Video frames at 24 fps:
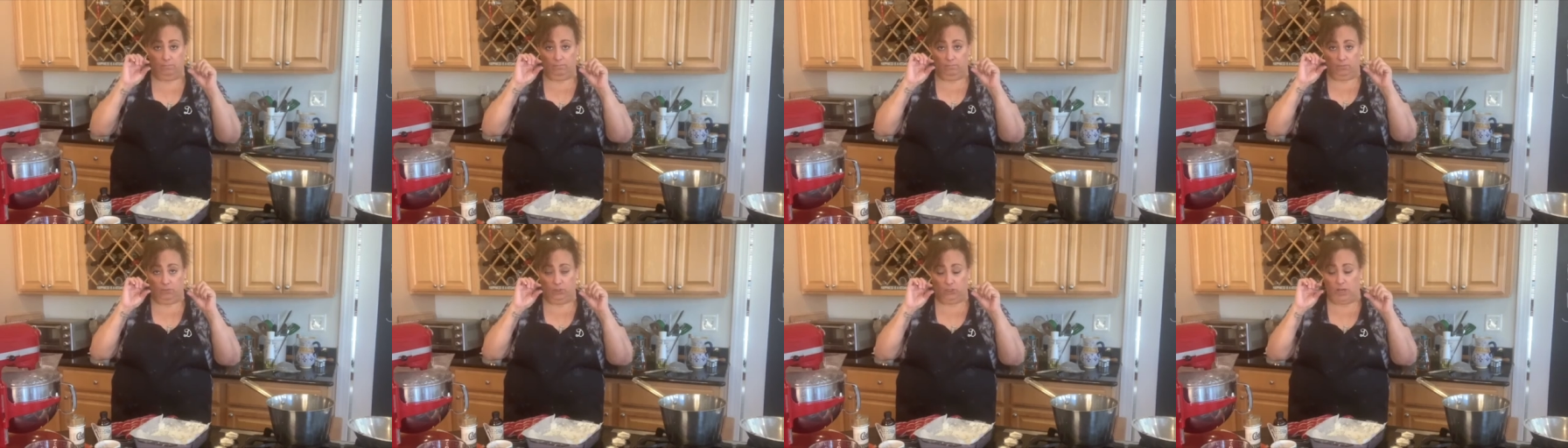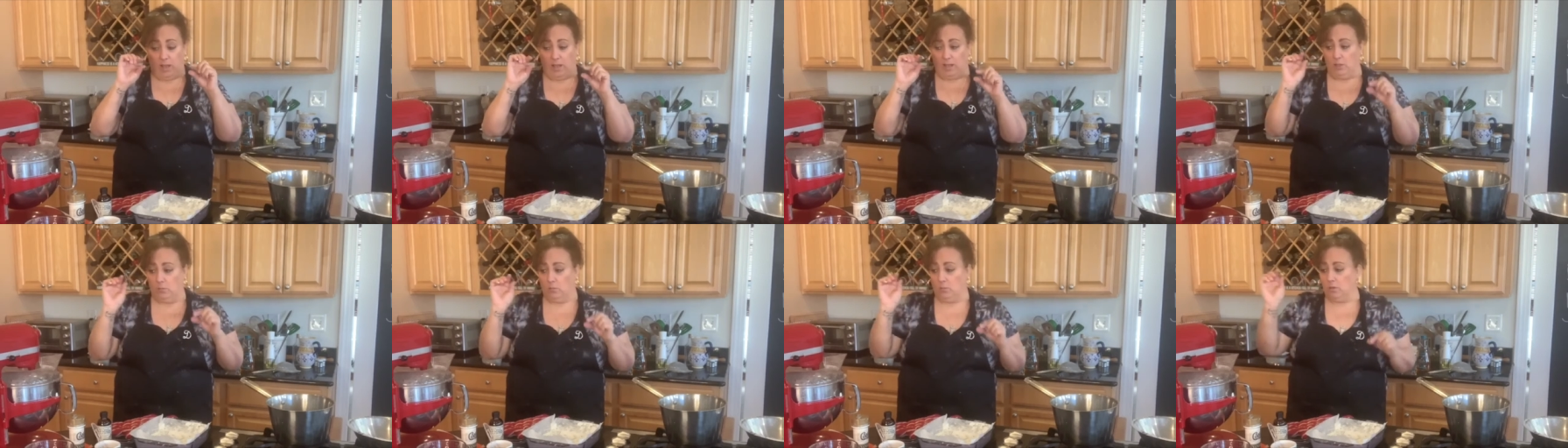
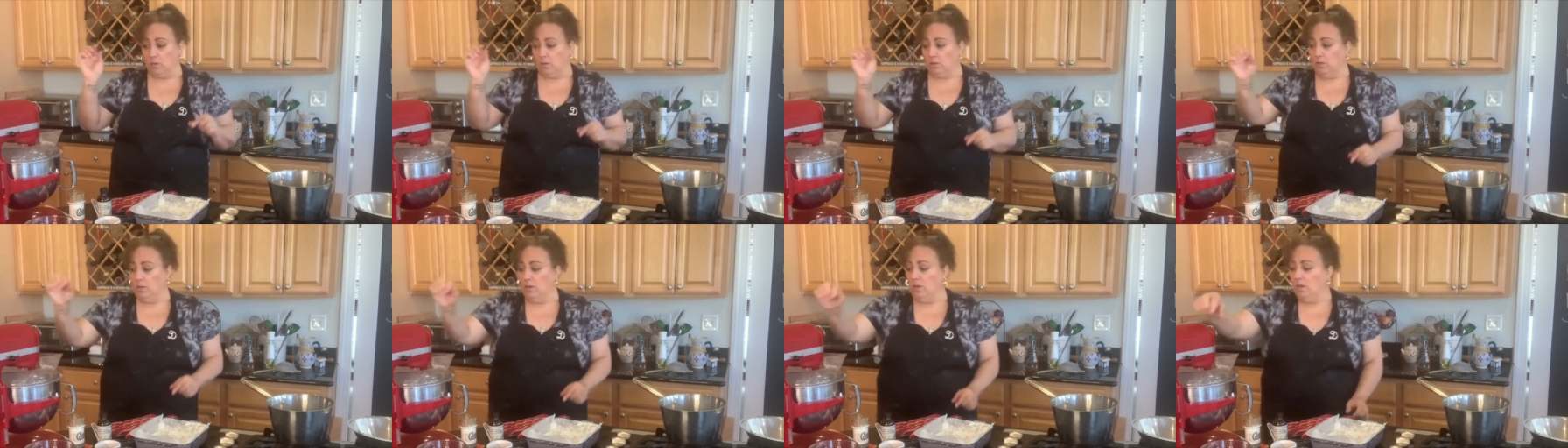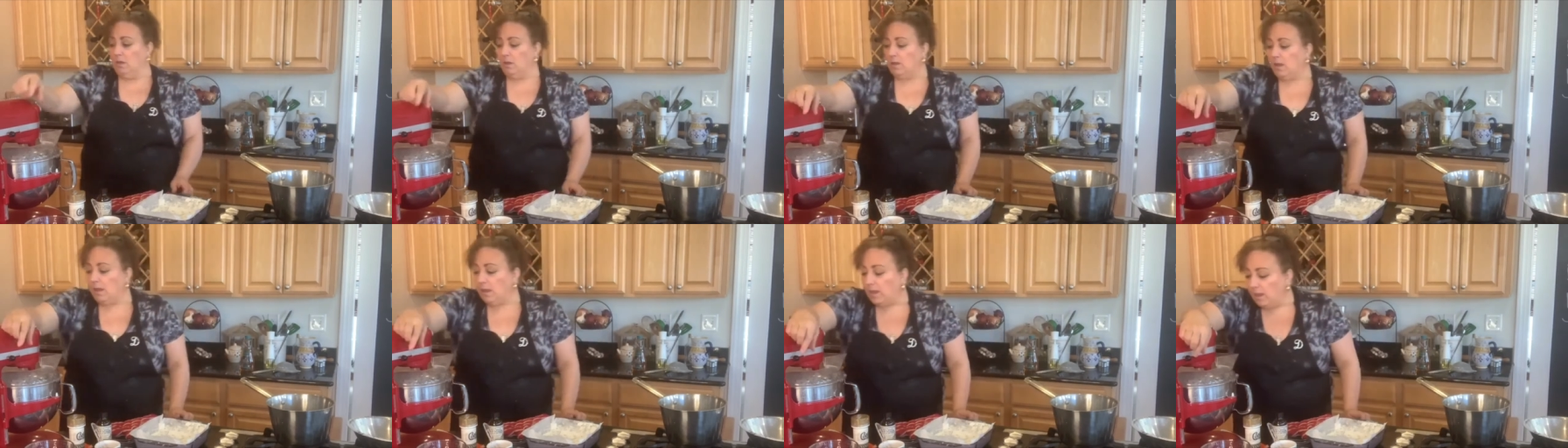shallower
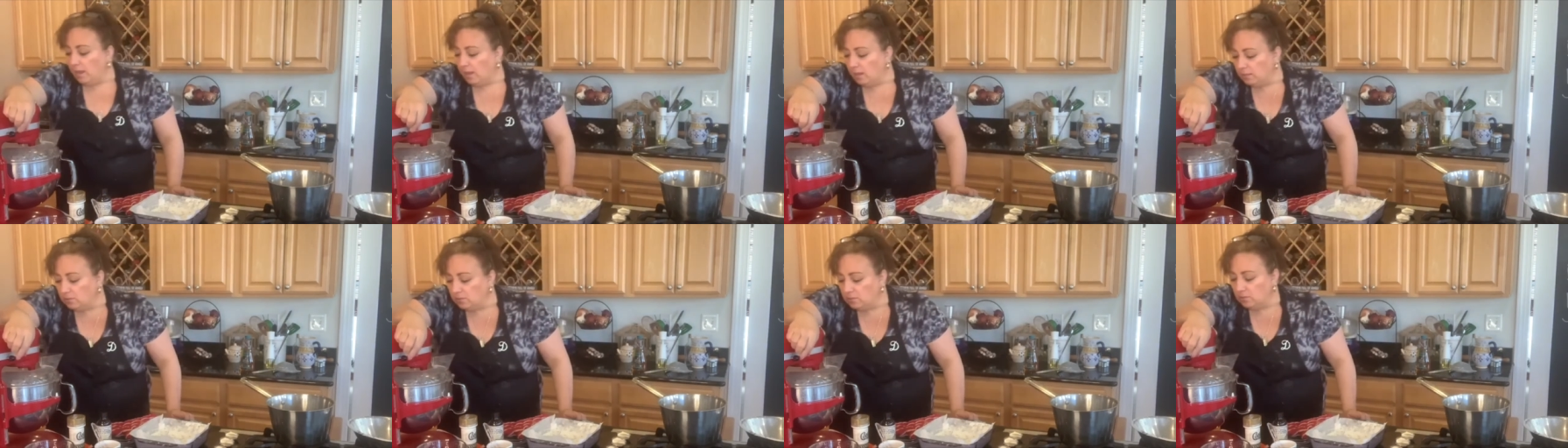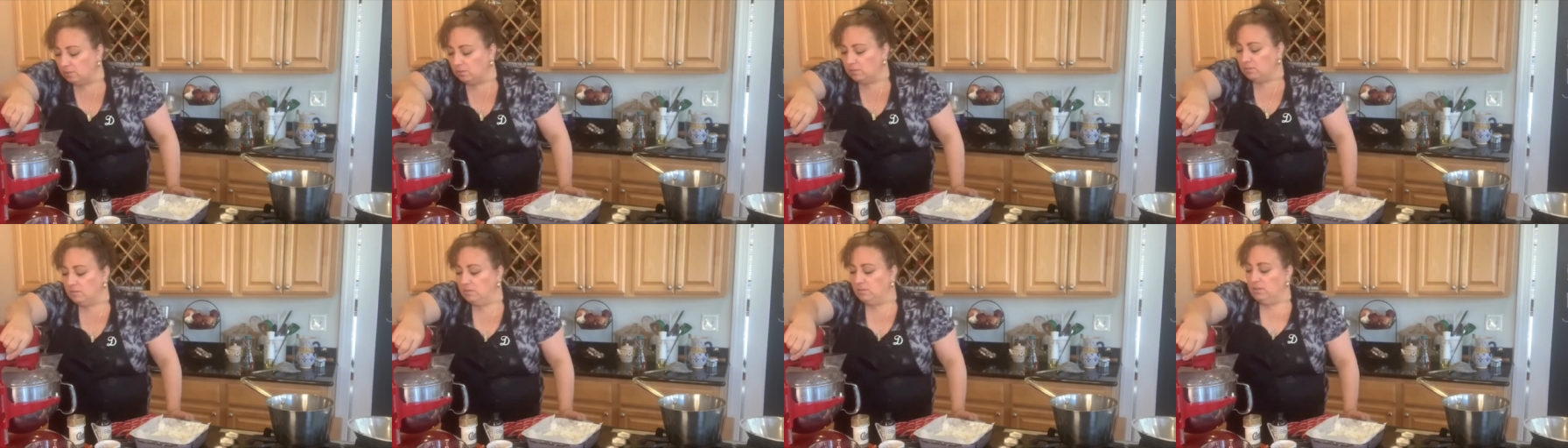and
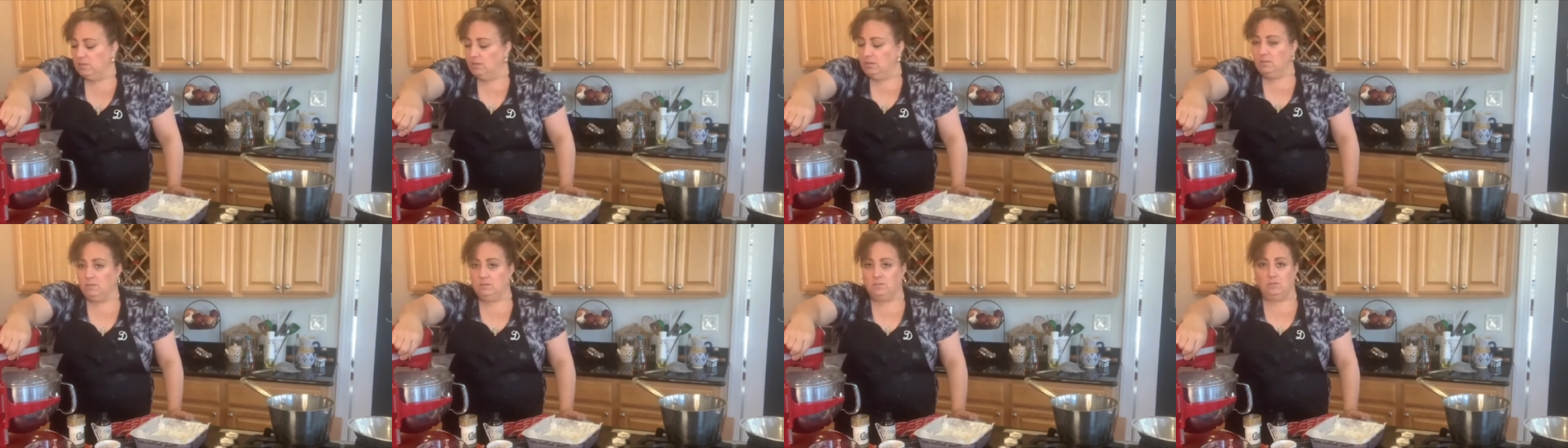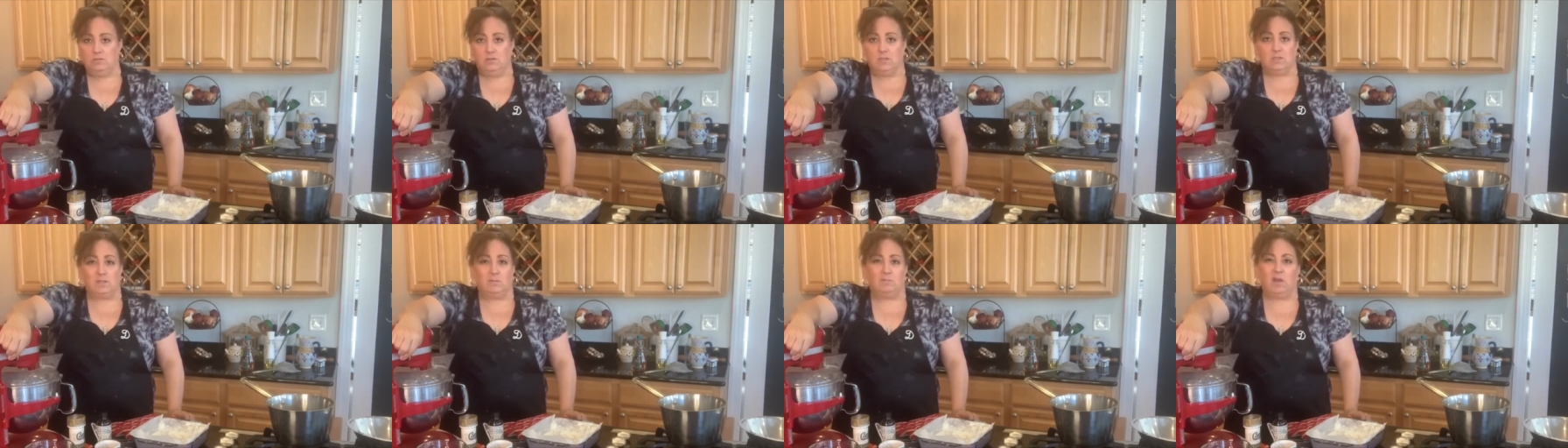do this.